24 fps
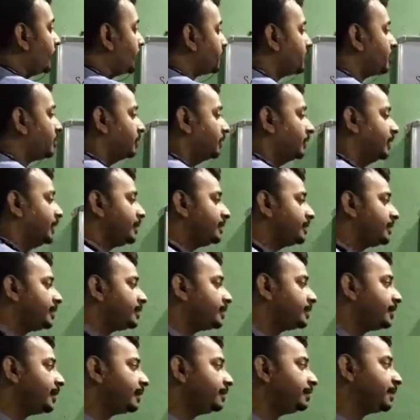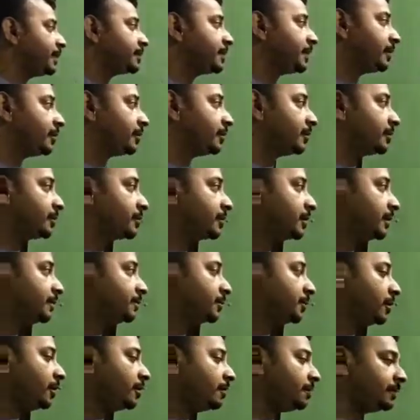So this is the basic
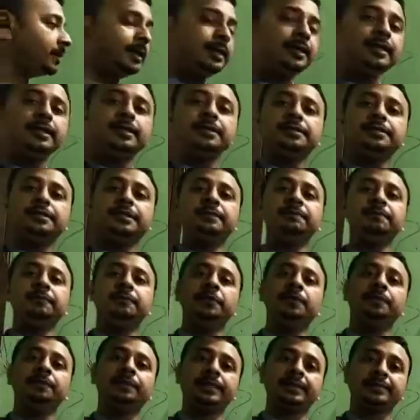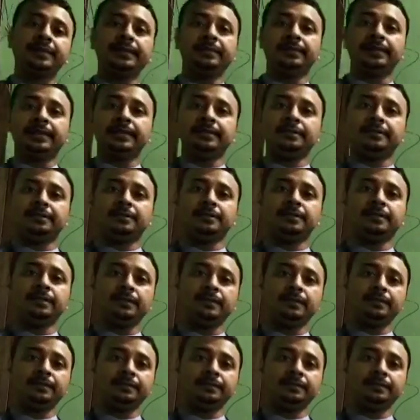concept of simple present tense.